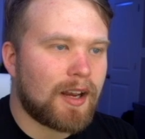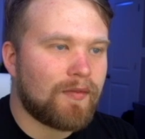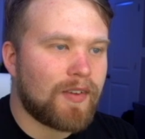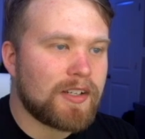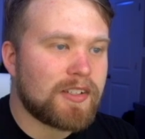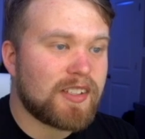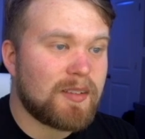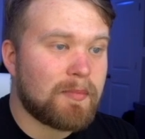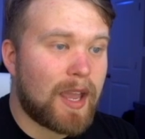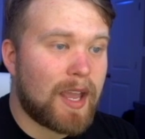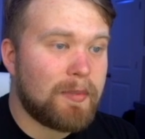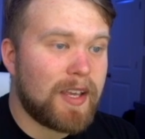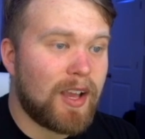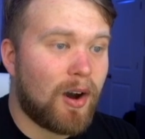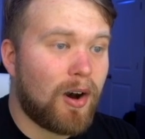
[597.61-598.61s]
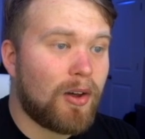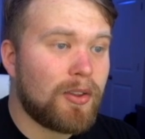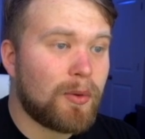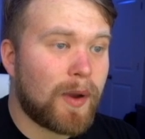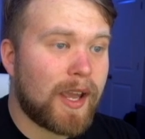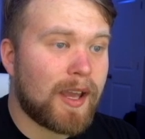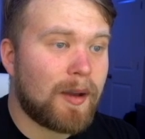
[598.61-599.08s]
and eventually maybe all
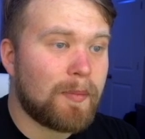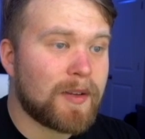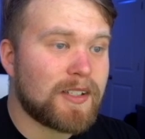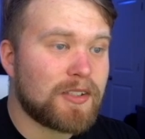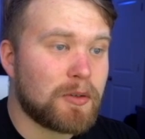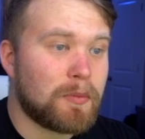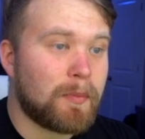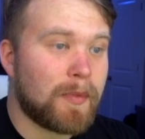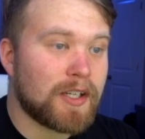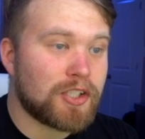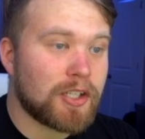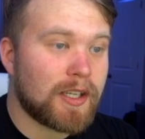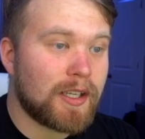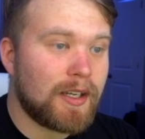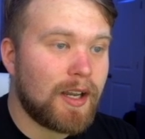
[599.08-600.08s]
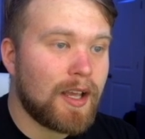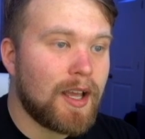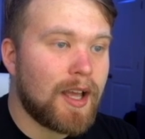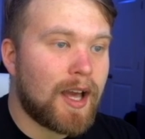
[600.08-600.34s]
the way up into Michigan